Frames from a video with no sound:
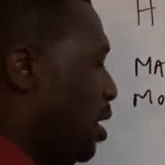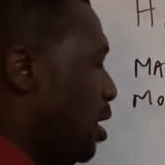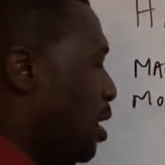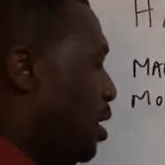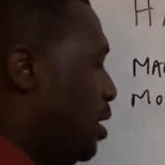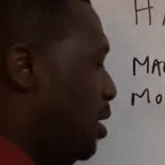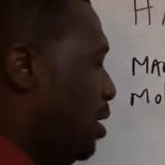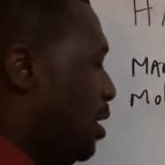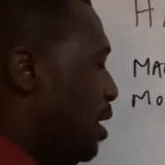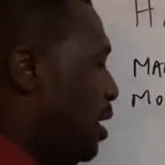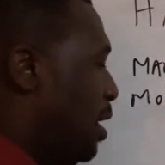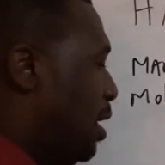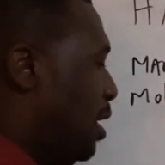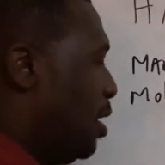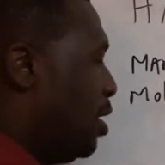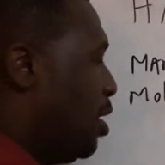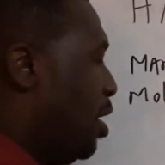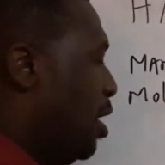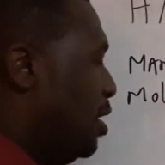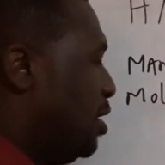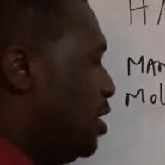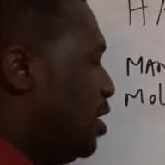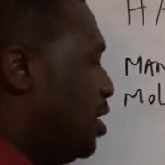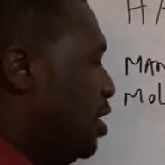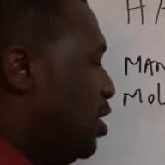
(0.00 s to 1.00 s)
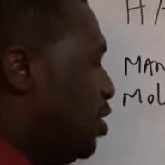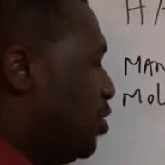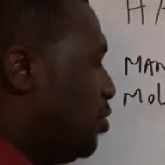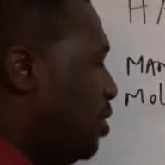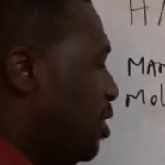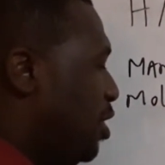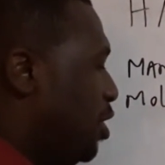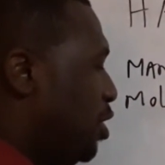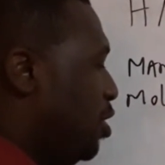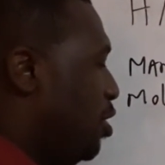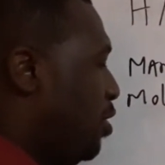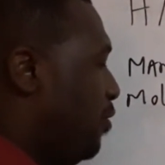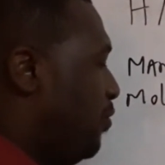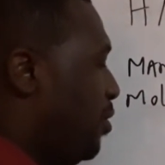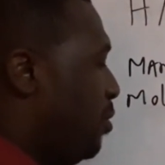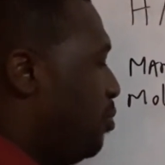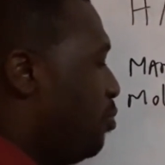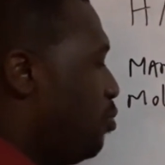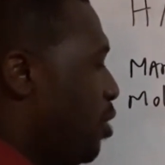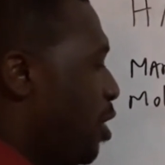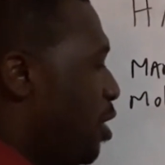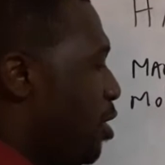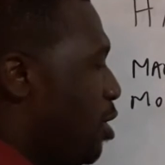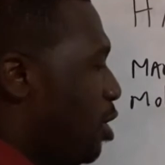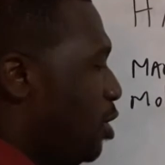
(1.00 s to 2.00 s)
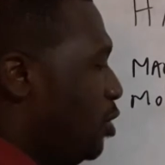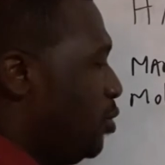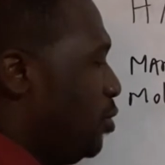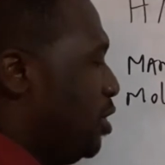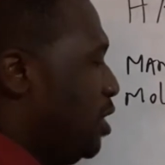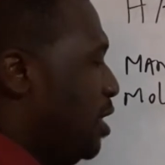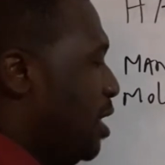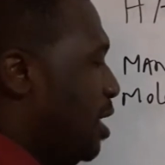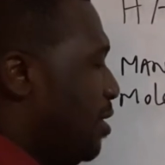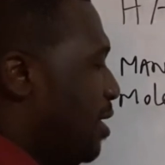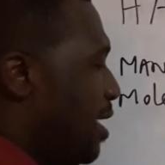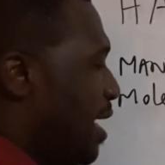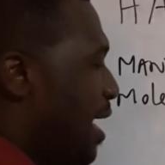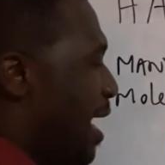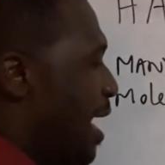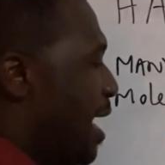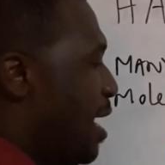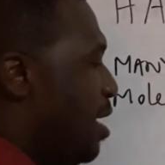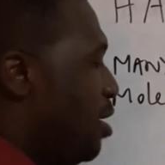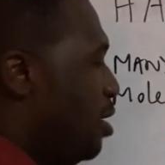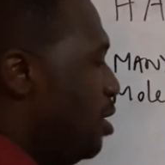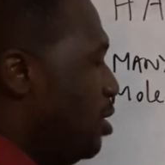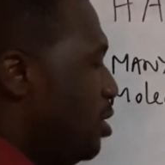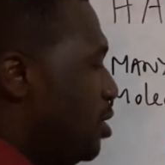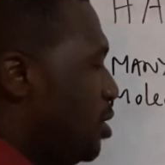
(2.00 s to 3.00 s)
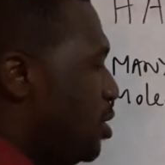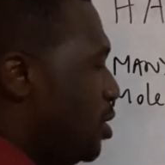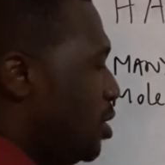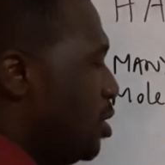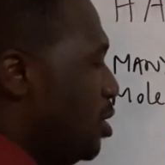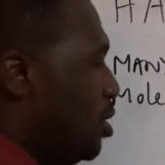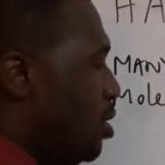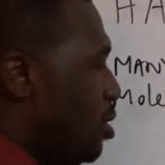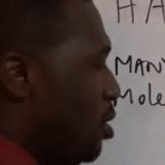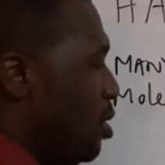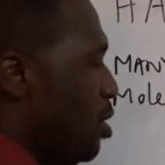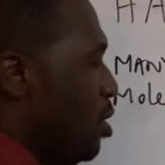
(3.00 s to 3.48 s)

the concentration of the products, which are the ions,